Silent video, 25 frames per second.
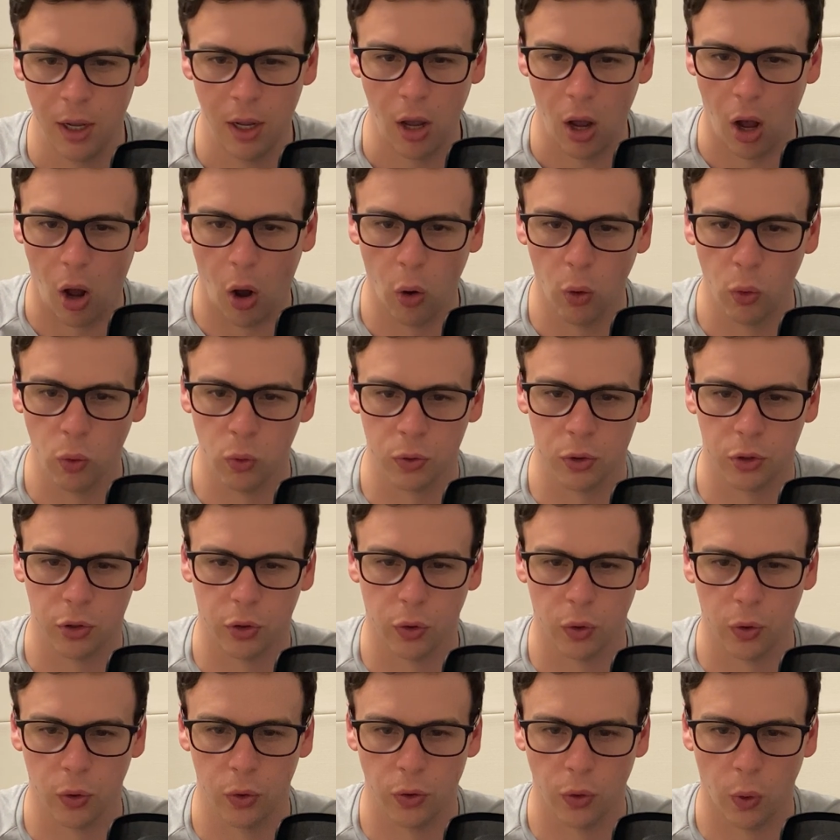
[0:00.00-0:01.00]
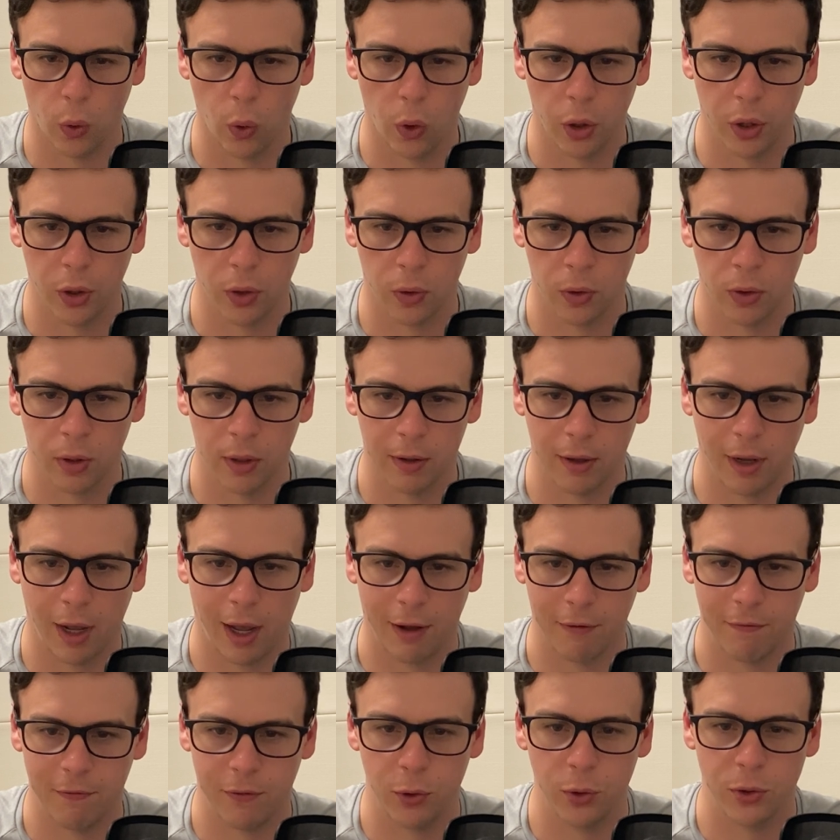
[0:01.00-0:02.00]
old crude oil
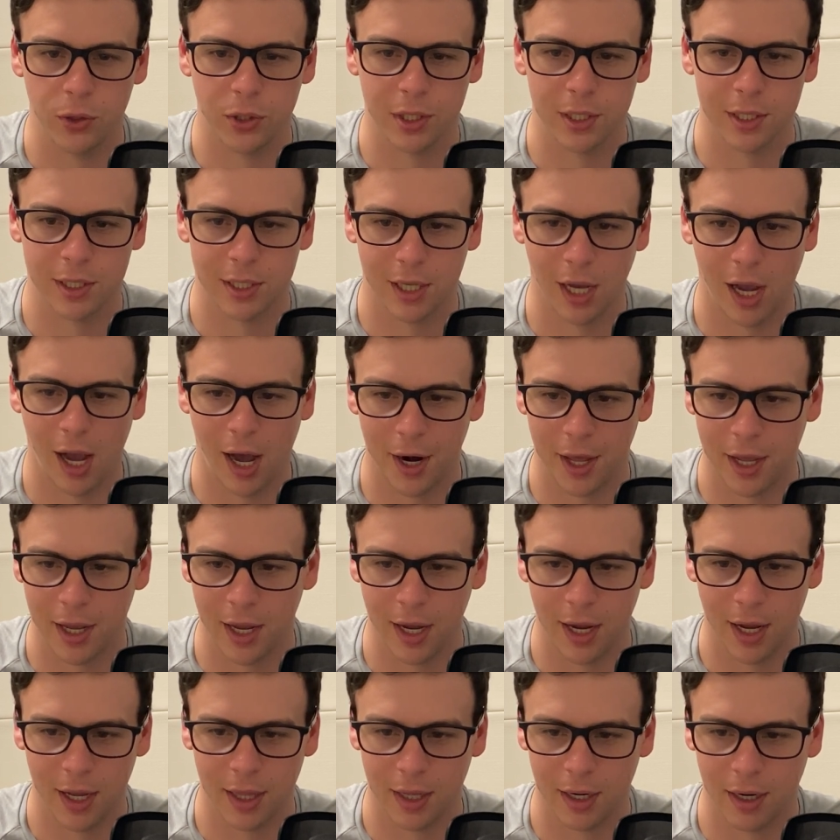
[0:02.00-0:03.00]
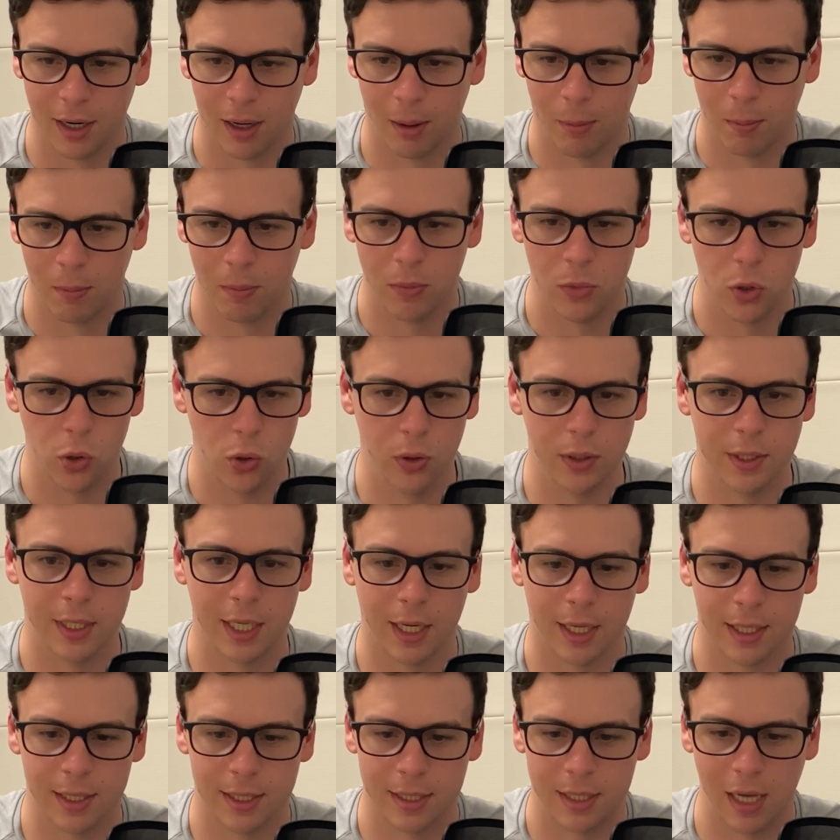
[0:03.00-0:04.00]
uh, futures data here that I'm
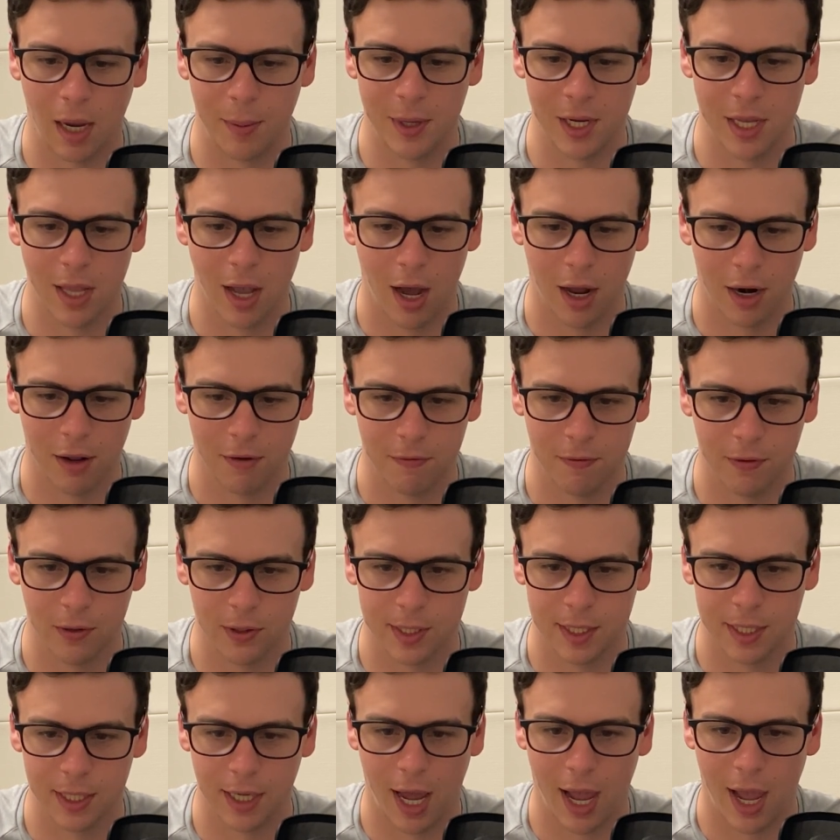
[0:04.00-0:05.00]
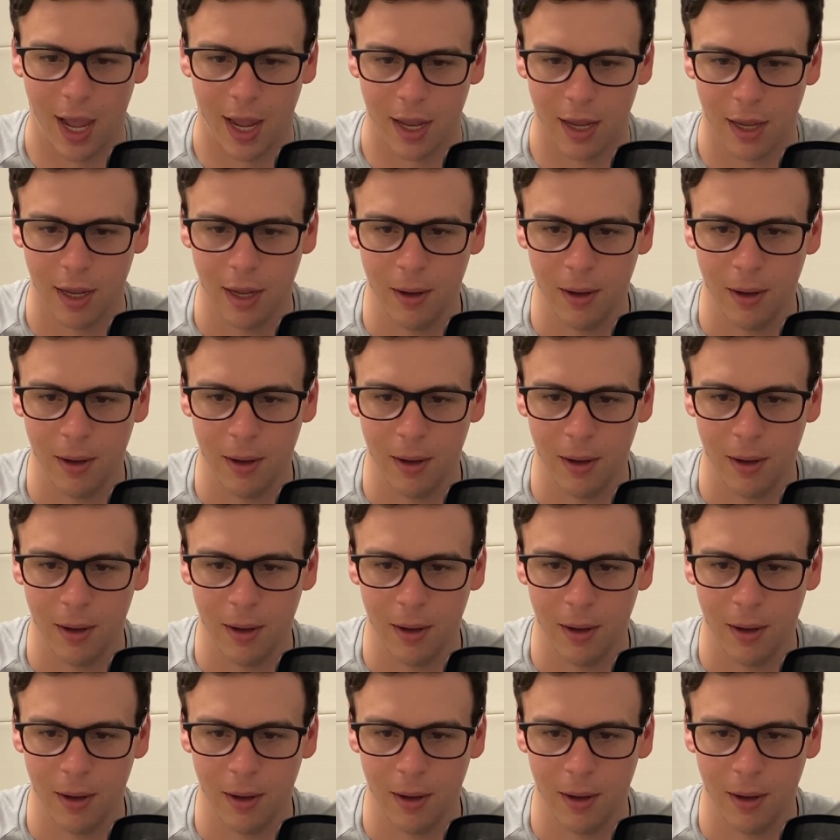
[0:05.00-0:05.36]
using as dummy data for today.